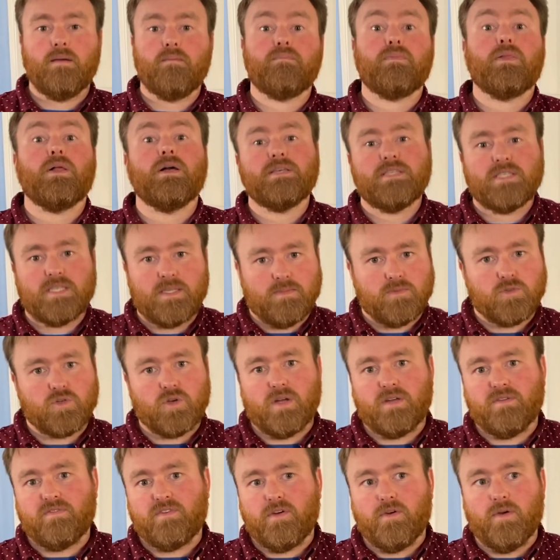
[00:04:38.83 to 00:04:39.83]
Plus him trying
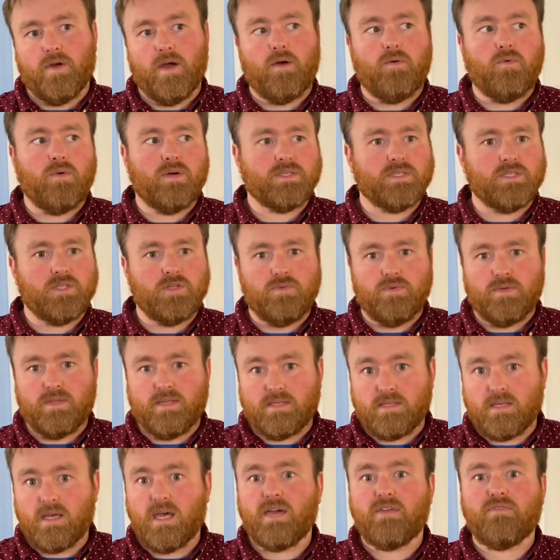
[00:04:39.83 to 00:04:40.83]
to figure out what to do with
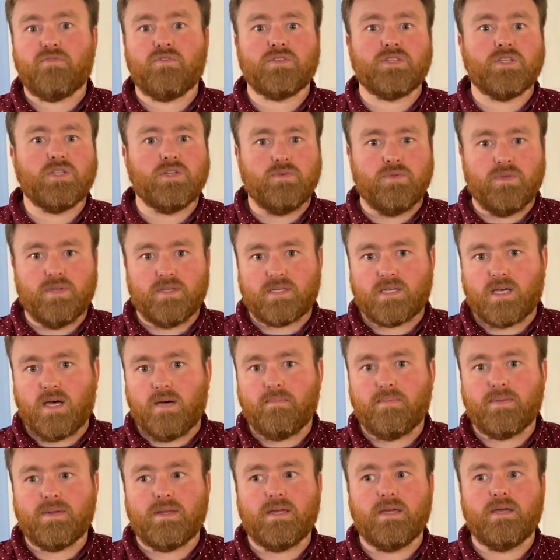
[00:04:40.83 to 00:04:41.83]
his life, what to do with his
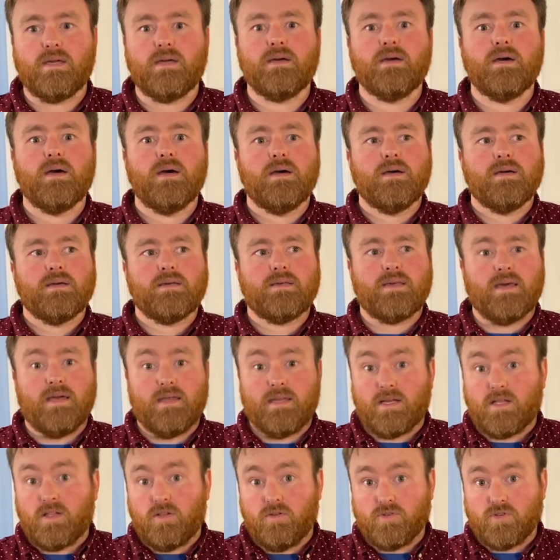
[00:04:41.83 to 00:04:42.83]
company,
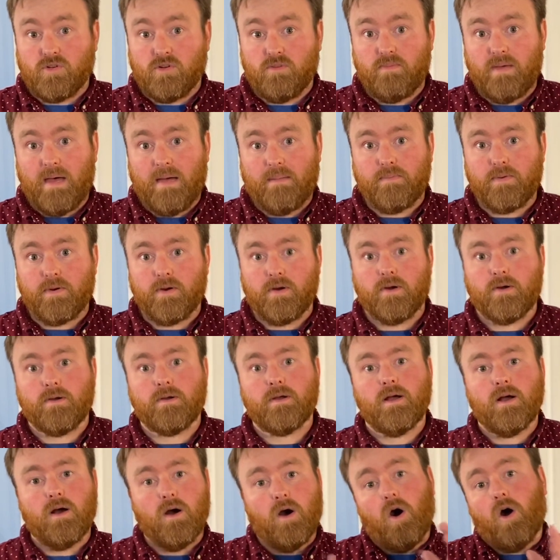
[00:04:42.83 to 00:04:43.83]
getting closer to
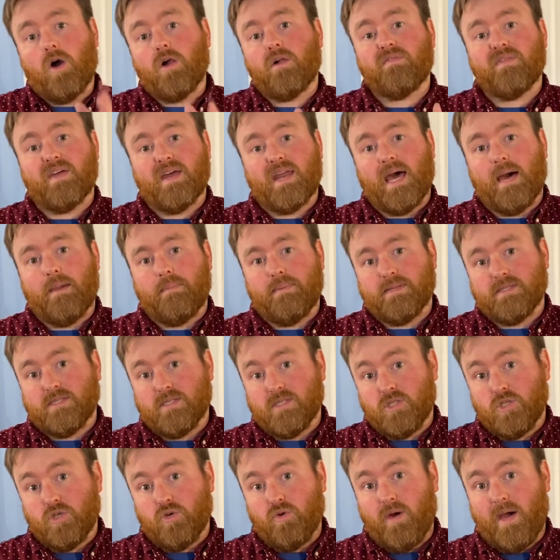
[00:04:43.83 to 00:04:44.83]
Pepper. All of that happens in
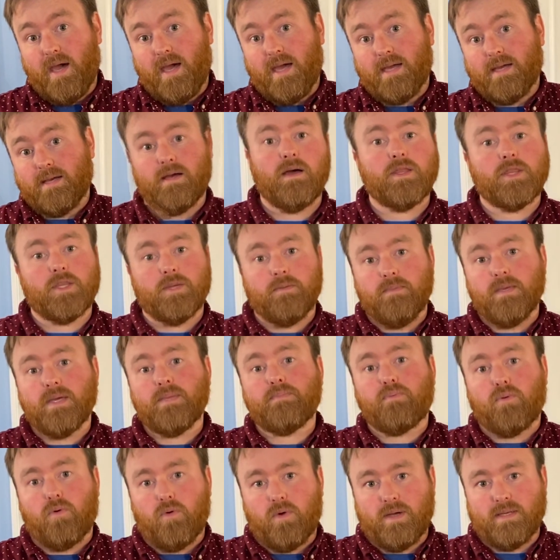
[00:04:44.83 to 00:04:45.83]
2A. The
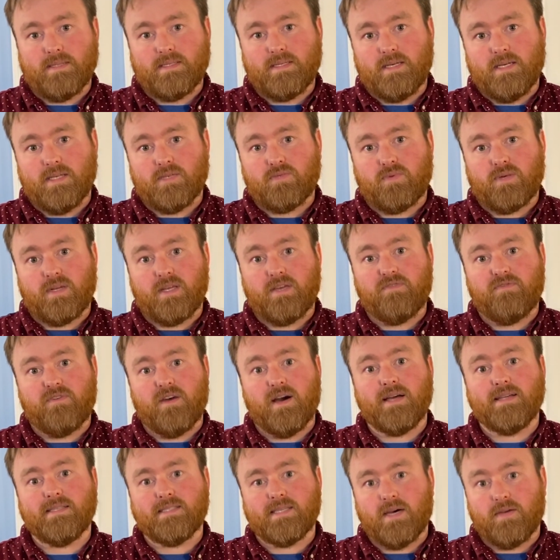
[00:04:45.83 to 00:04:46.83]
midpoint is when he
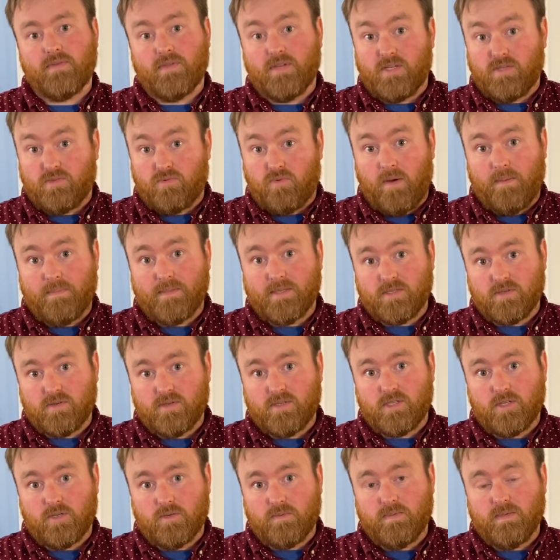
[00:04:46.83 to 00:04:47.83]
finds out that his weapons are
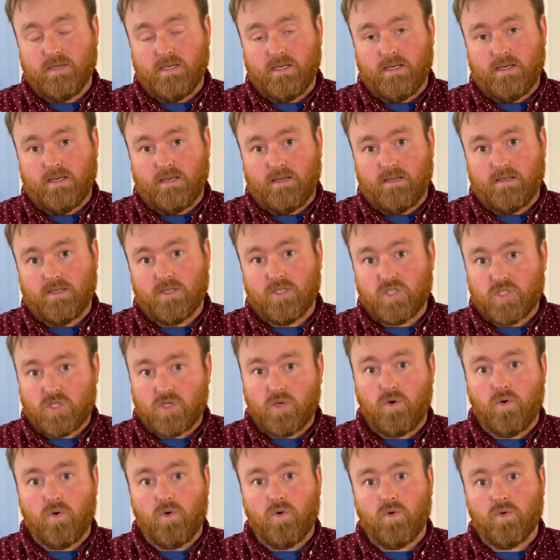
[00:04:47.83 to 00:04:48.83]
still being
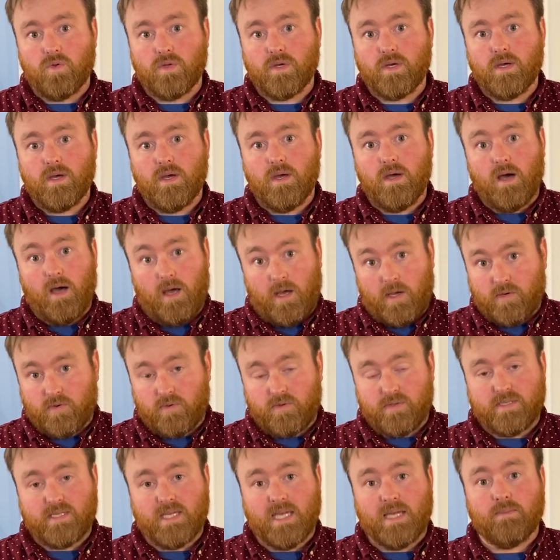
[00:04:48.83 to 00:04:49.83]
sold under
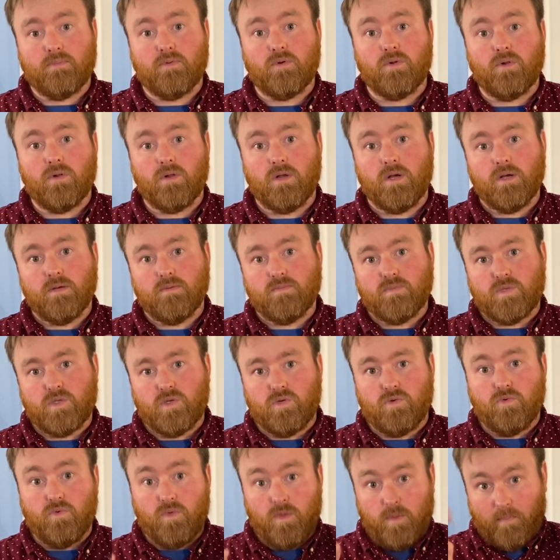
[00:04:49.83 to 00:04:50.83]
the table
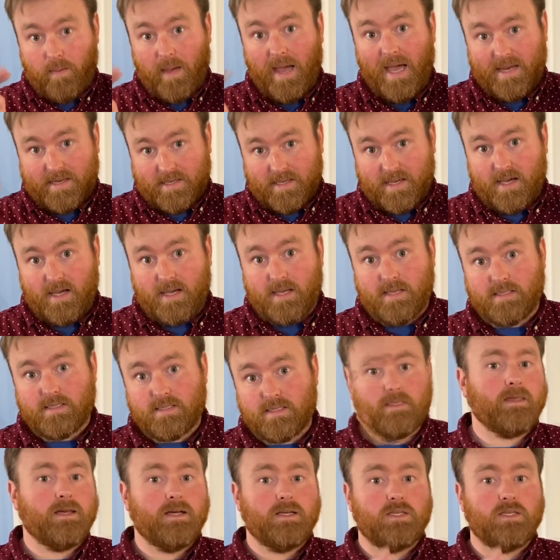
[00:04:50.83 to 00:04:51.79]
to the bad guys.